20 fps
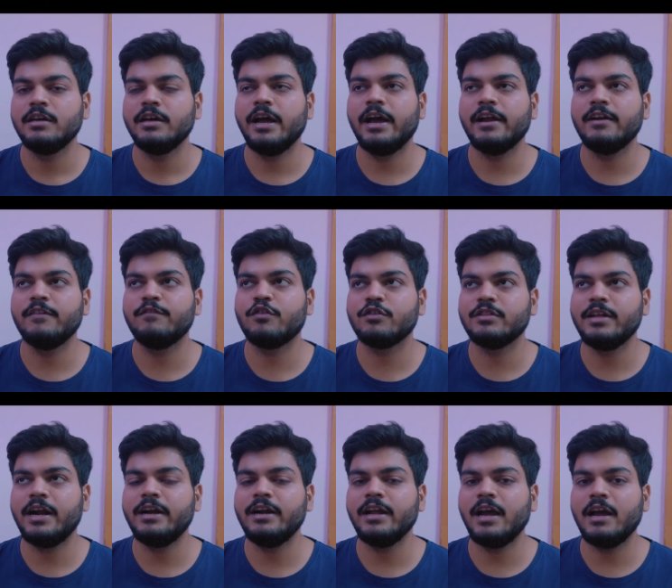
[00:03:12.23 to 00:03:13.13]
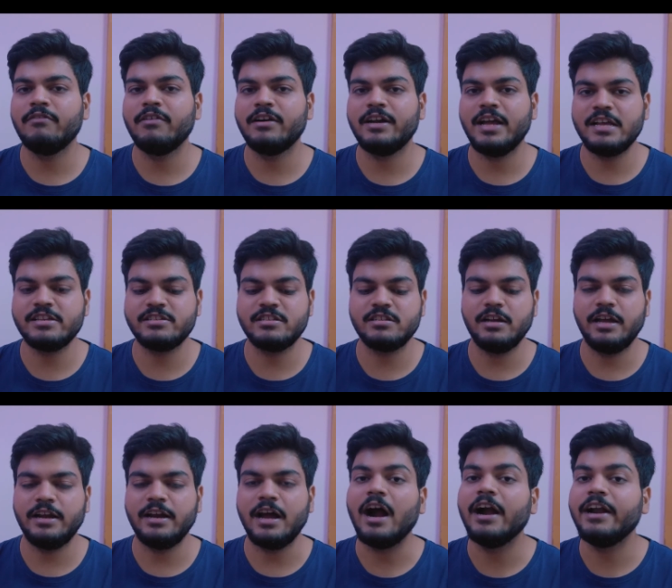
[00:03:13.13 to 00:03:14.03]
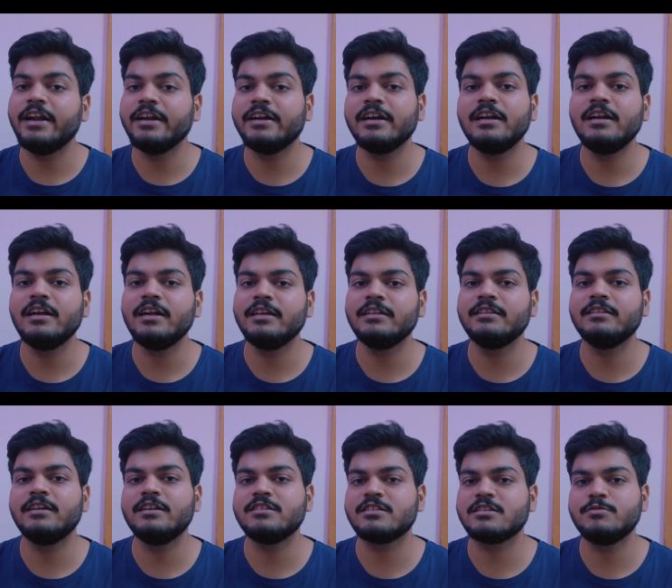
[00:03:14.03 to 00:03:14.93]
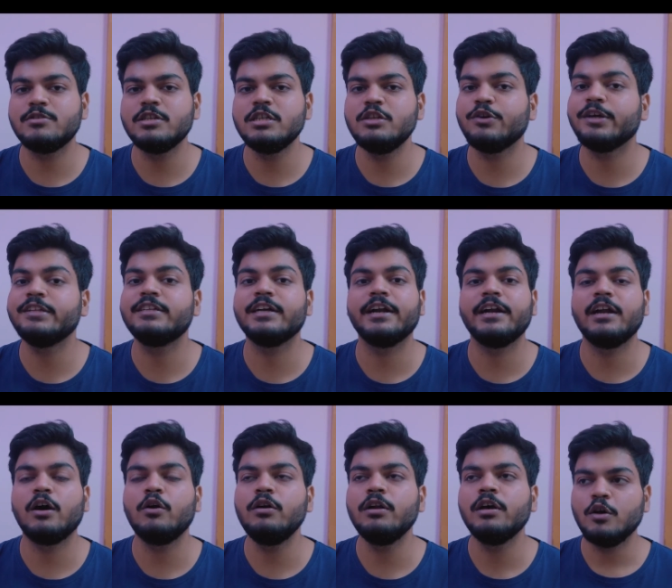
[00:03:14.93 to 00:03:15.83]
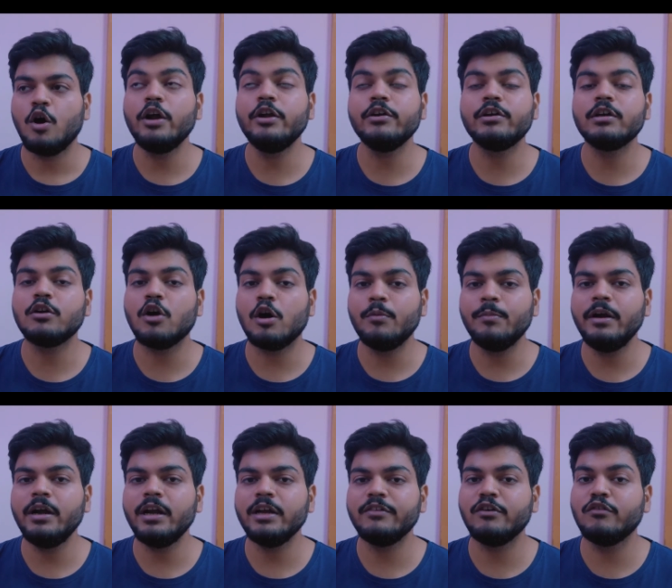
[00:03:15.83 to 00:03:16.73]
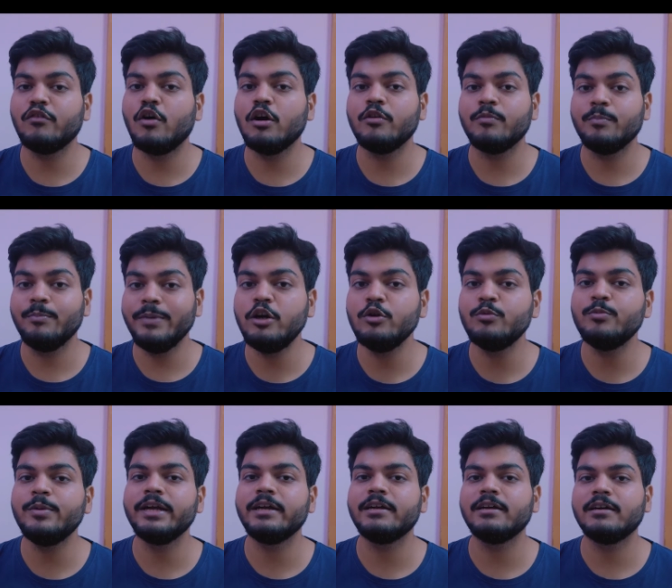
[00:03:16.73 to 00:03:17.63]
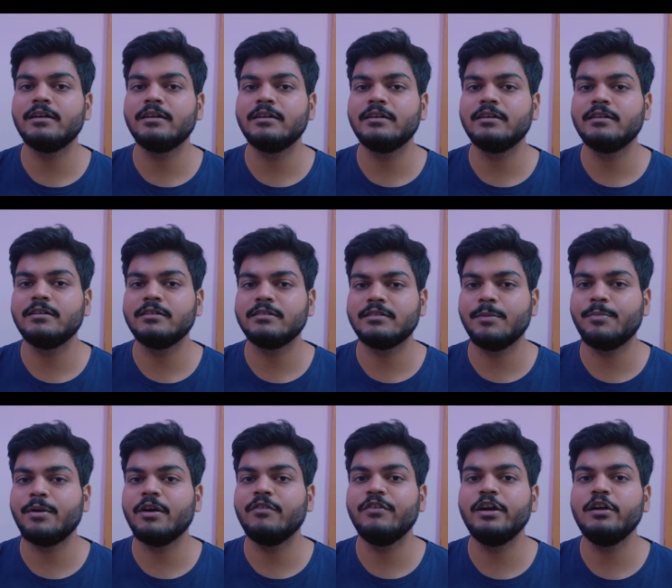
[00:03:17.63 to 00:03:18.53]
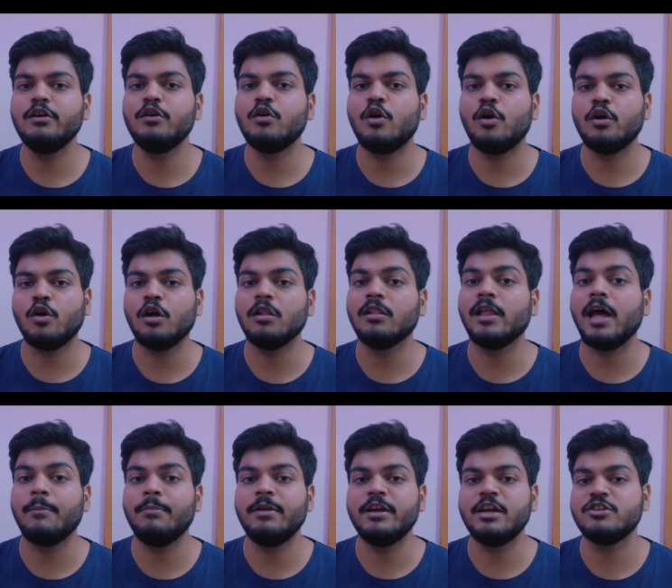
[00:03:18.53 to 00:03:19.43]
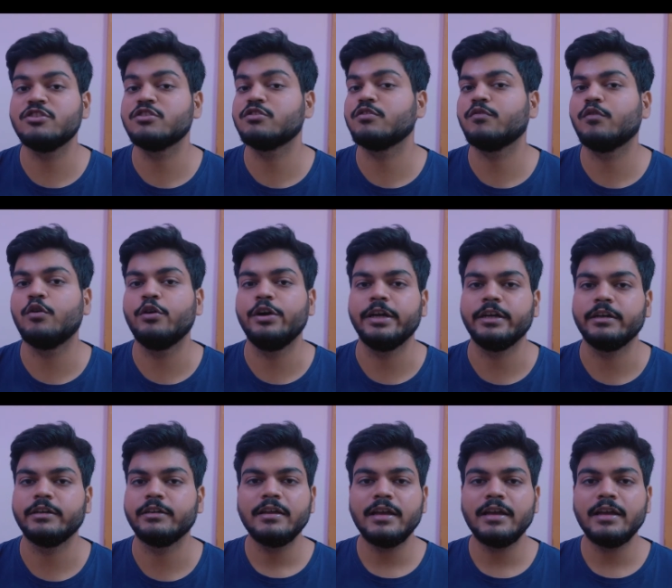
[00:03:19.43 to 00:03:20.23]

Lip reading: And for that, I've attached an article in the description. You can check it out, or you can comment if you want me to make a separate video on all the applications of coding.